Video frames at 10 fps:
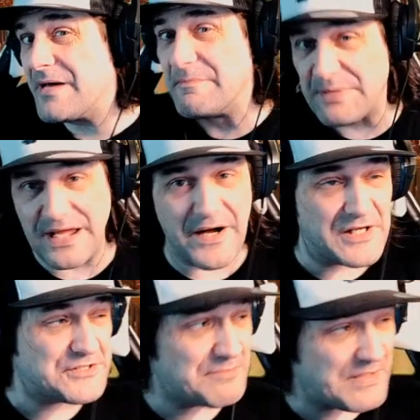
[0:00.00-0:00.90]
but I
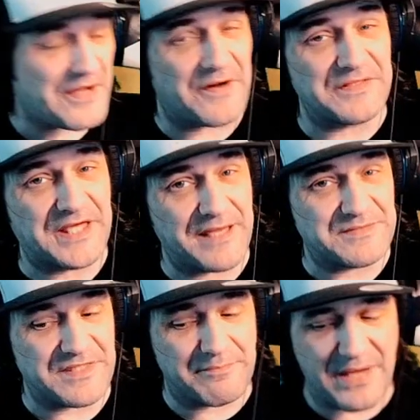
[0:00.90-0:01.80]
also play all the games
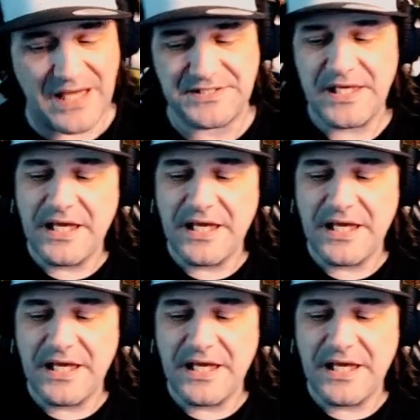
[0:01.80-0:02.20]
of the past.